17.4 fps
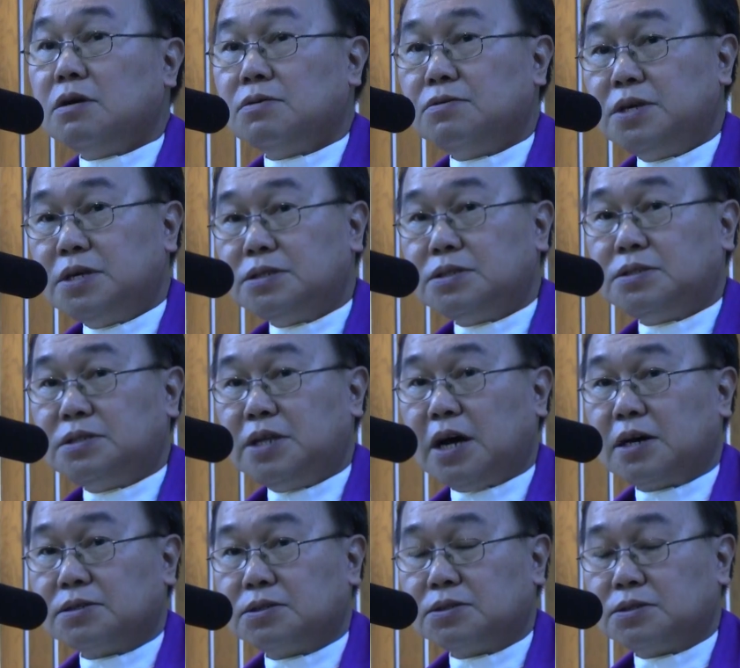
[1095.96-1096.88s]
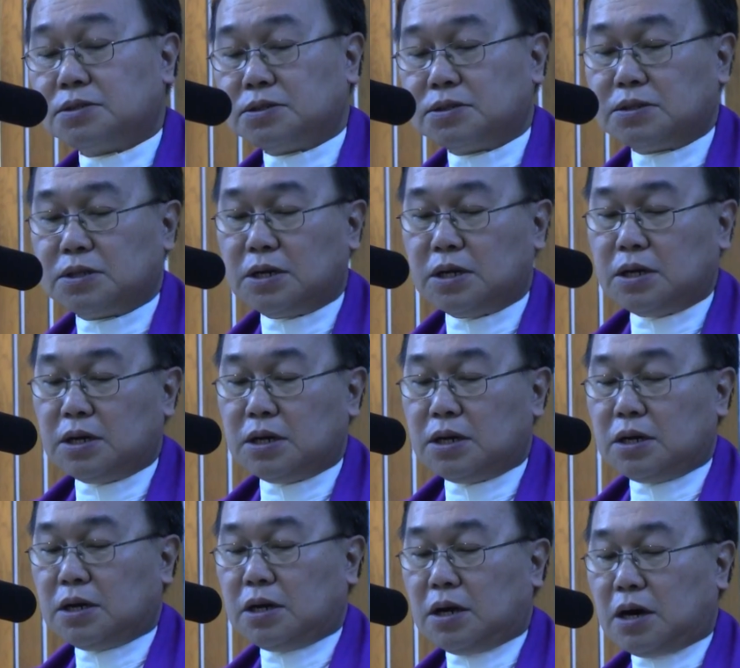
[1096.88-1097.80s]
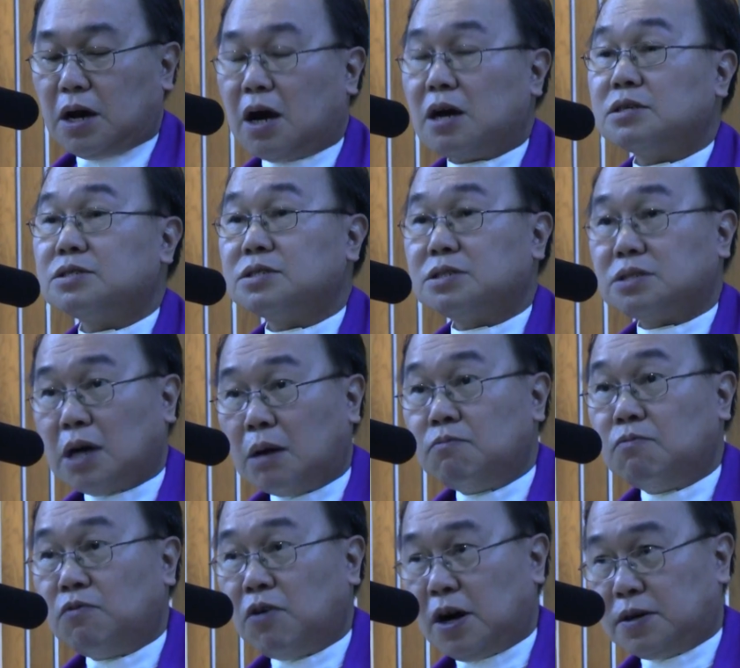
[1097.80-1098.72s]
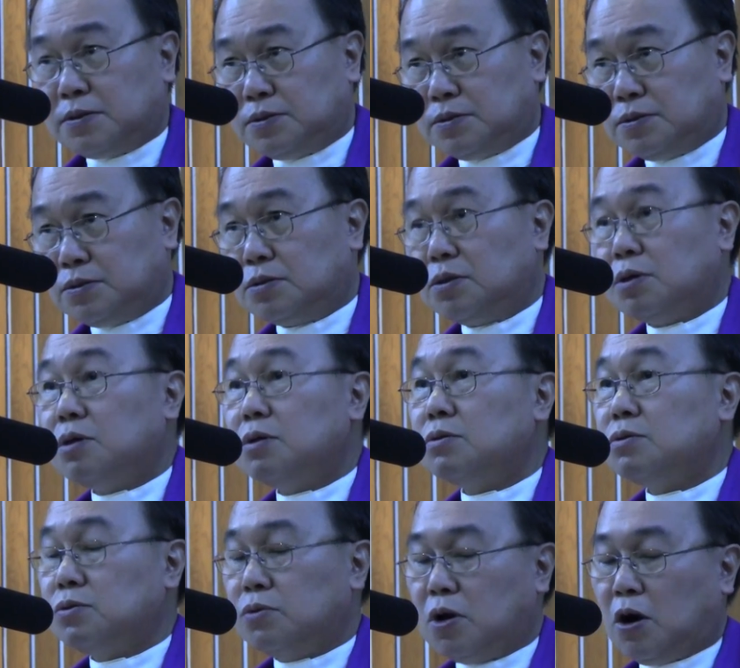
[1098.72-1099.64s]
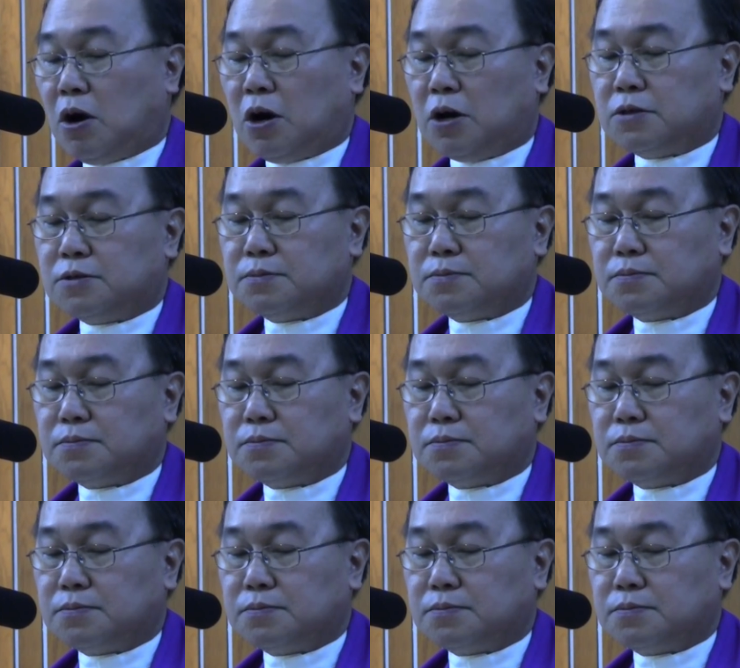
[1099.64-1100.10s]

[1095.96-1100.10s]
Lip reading: These dusts are someone to God.